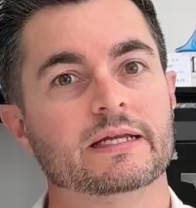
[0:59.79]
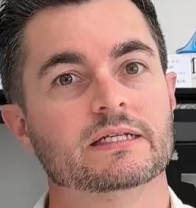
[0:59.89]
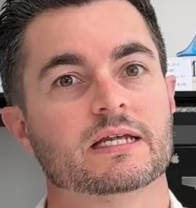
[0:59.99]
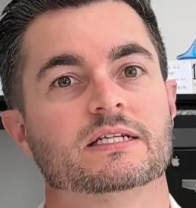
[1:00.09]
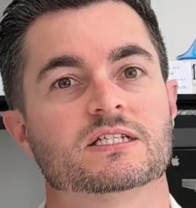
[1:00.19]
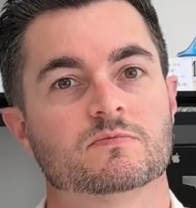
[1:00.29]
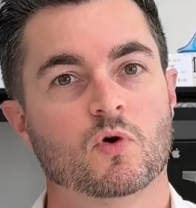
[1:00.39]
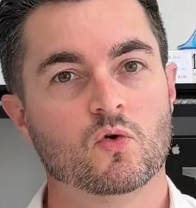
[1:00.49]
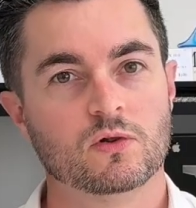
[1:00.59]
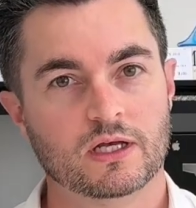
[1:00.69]
it is a
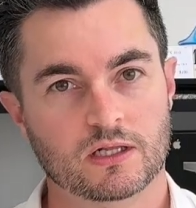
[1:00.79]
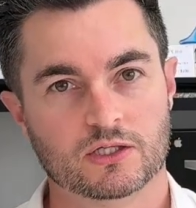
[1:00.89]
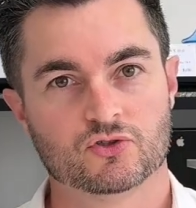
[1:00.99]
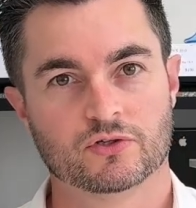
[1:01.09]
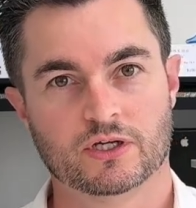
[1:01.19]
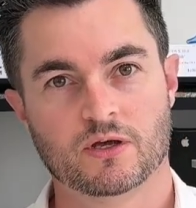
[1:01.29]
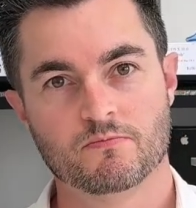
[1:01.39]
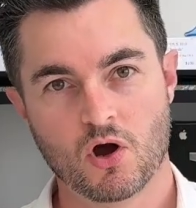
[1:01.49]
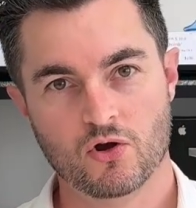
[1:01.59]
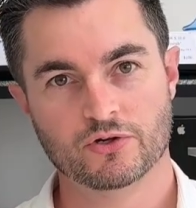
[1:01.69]
small electronic
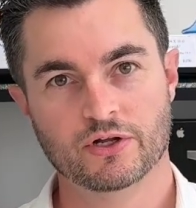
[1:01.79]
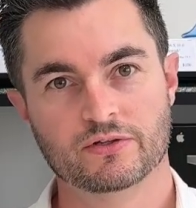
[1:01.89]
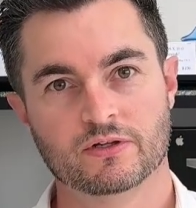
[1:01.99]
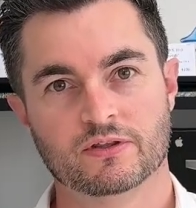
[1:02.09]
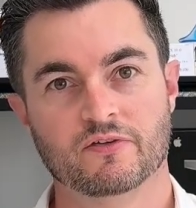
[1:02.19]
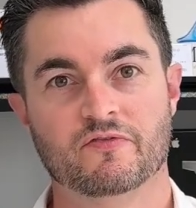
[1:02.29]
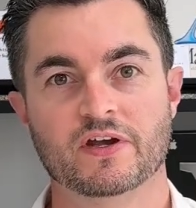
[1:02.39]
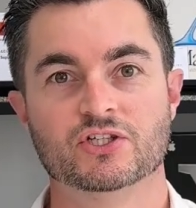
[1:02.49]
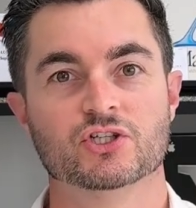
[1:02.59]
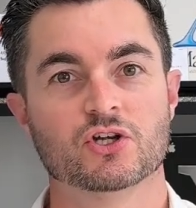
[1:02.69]
component that
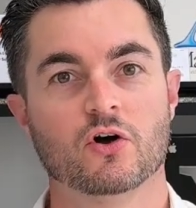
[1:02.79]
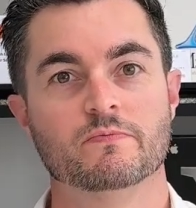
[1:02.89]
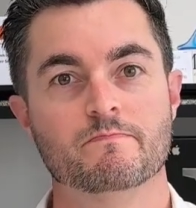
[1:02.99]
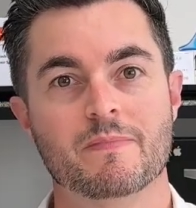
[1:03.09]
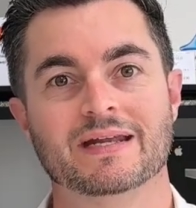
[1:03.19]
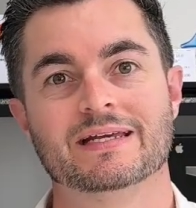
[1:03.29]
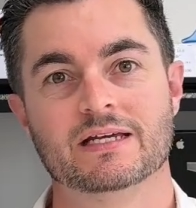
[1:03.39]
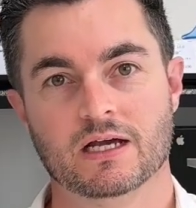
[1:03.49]
features on many